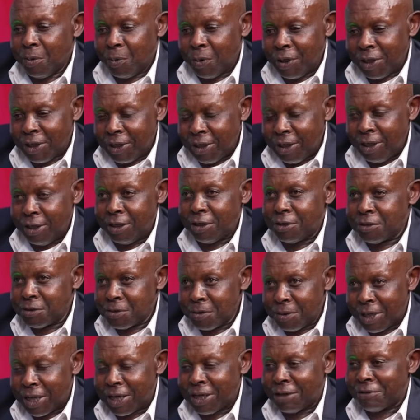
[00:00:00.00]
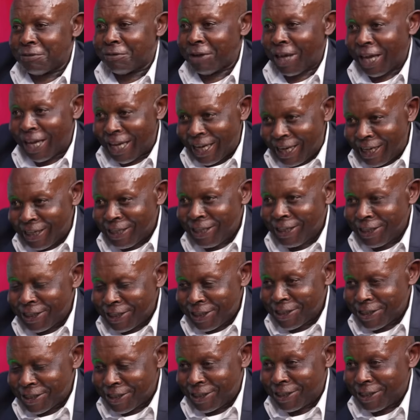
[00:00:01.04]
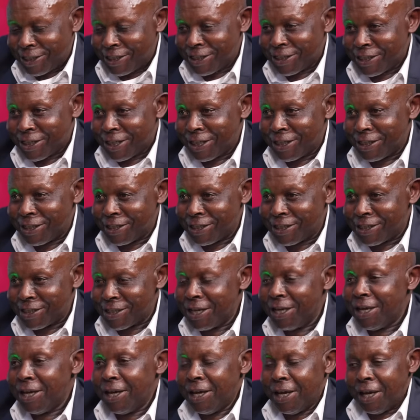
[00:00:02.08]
We need to have healthy citizens.